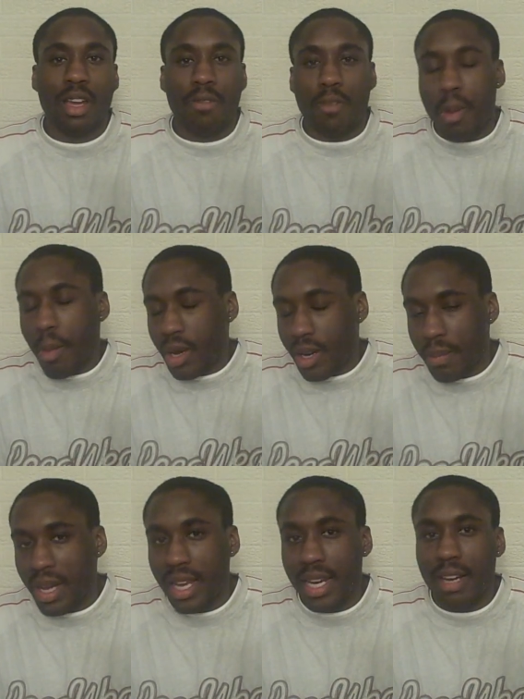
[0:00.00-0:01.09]
former
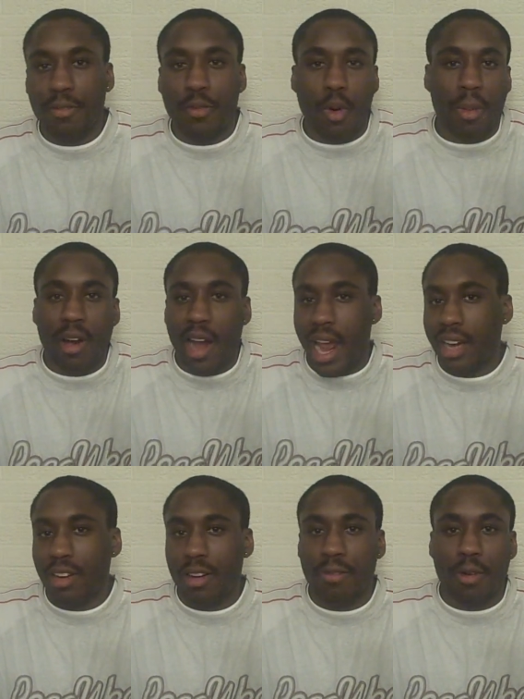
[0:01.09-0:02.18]
comedian, former
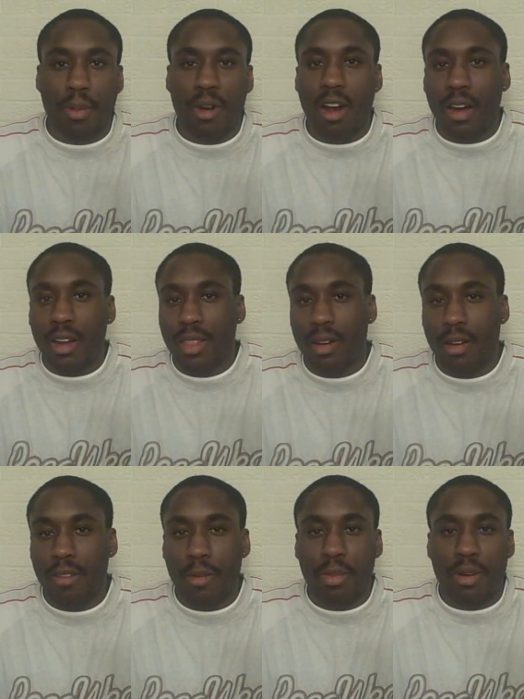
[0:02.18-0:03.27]
actor, former author
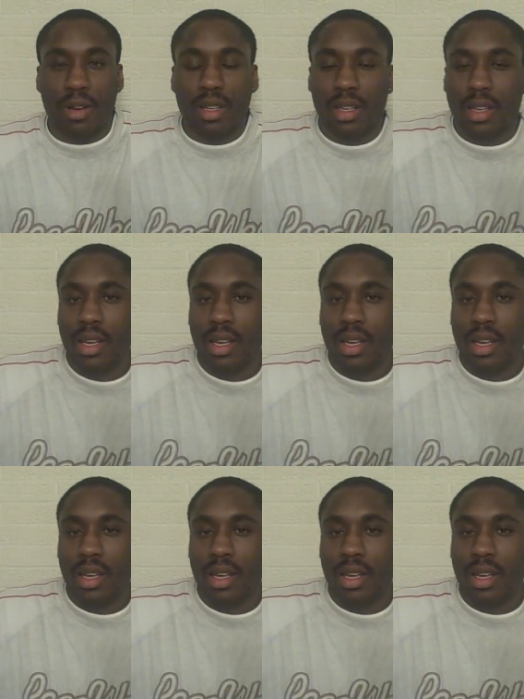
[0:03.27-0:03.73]
of a book.